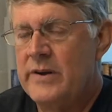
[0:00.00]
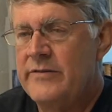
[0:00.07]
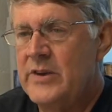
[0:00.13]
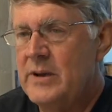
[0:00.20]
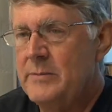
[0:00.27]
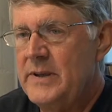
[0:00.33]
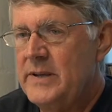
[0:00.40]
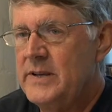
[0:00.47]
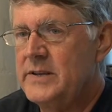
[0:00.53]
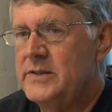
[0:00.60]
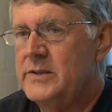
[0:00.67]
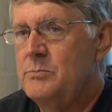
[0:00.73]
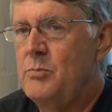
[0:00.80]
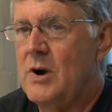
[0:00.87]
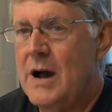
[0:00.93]
of them
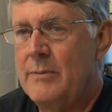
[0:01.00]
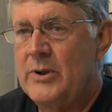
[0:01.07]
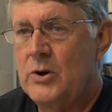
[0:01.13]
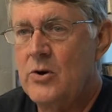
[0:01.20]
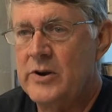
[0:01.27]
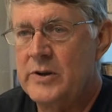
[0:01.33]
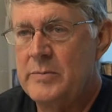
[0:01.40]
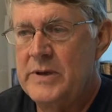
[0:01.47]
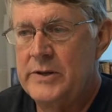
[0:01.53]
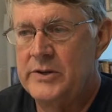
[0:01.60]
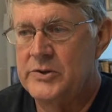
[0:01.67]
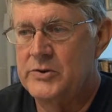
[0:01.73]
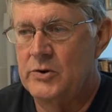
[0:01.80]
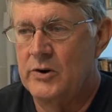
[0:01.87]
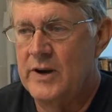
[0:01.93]
is probably going to be
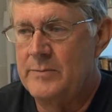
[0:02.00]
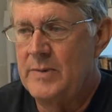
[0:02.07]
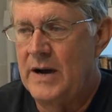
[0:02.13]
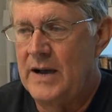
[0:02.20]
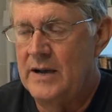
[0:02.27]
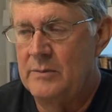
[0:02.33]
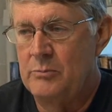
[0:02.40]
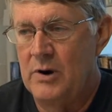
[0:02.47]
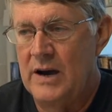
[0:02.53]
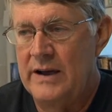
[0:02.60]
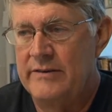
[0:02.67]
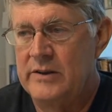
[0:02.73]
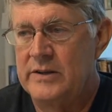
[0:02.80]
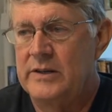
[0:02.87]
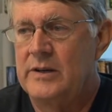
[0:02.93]
destroyed by a
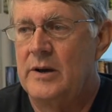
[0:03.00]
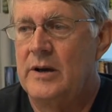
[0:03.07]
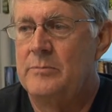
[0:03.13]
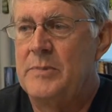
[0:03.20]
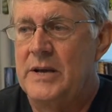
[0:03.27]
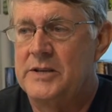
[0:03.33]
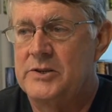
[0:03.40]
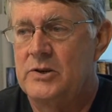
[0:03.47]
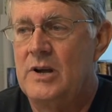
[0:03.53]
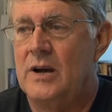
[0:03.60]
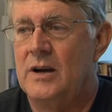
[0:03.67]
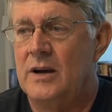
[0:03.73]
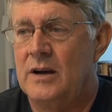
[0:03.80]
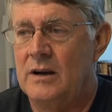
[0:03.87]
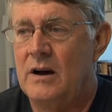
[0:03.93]
private uh, pest
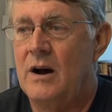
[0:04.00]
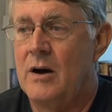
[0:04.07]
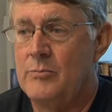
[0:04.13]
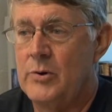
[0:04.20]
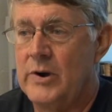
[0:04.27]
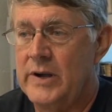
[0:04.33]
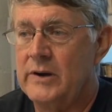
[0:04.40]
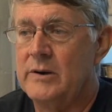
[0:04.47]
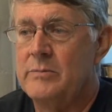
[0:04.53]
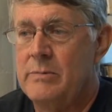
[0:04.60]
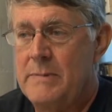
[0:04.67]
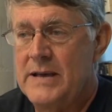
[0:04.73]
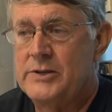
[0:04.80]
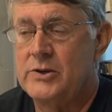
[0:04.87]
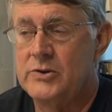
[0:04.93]
uh, operator,
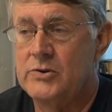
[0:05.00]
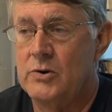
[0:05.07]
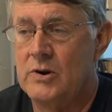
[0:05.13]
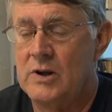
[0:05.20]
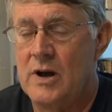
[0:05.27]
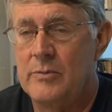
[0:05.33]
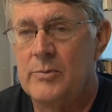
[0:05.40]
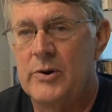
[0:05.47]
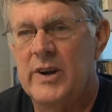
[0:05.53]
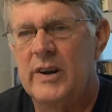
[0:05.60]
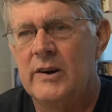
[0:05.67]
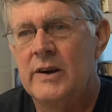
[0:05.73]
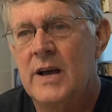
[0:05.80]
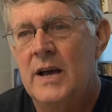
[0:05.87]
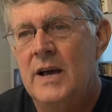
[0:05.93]
pest control
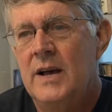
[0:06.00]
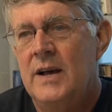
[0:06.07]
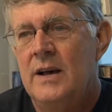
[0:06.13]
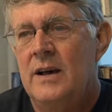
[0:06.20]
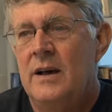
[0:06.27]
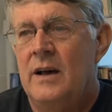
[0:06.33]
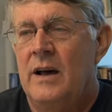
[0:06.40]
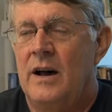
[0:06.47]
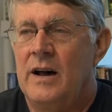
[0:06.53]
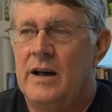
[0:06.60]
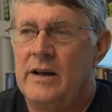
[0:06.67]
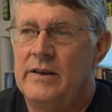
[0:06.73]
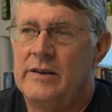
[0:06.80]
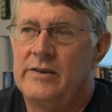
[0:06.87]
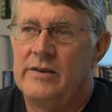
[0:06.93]
operator.
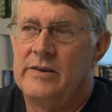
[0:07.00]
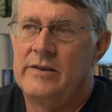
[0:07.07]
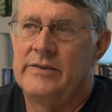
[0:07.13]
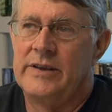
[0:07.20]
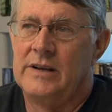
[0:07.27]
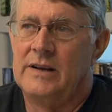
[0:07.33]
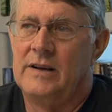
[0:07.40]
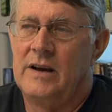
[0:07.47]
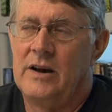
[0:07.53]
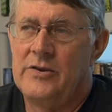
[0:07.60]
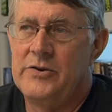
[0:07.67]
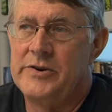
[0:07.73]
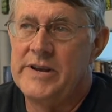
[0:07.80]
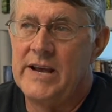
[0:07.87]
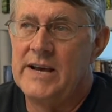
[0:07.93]
Uh, the
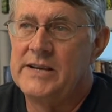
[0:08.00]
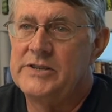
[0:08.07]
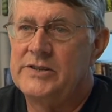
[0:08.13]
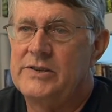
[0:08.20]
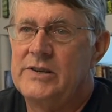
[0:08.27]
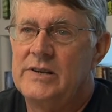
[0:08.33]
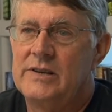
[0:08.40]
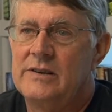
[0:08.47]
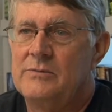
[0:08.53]
other nest